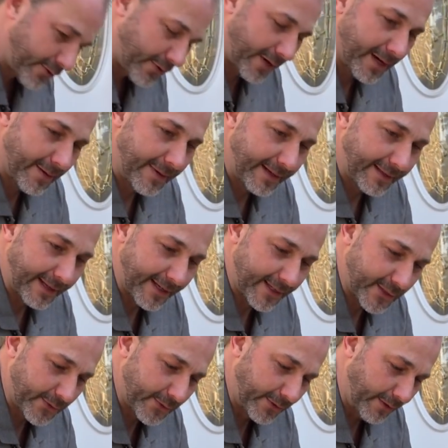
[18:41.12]
trying to make that
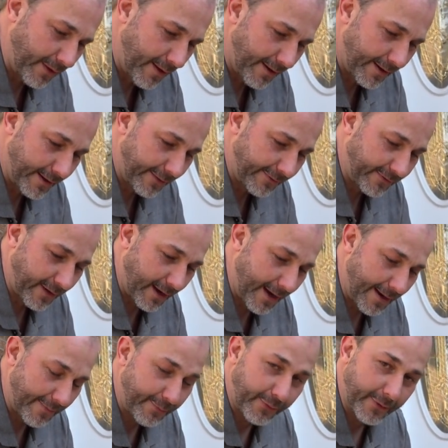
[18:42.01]
screw long enough to
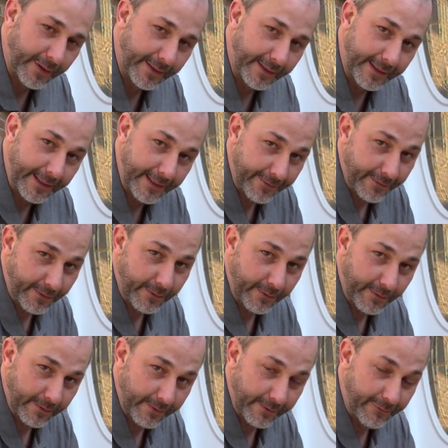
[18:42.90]
operate even